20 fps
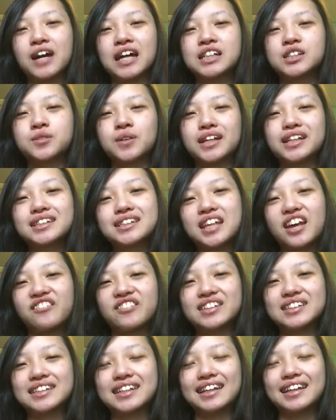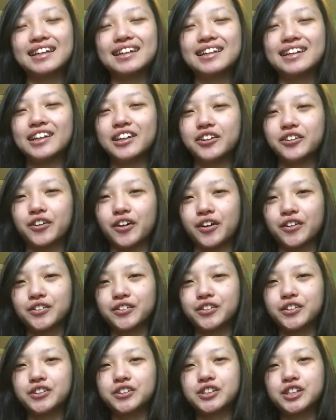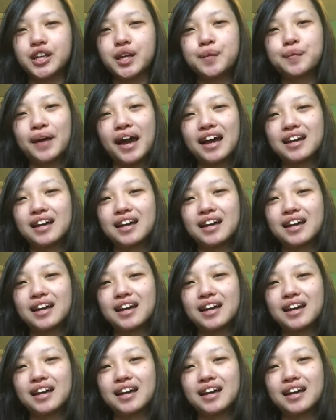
my 2017 here on YouTube.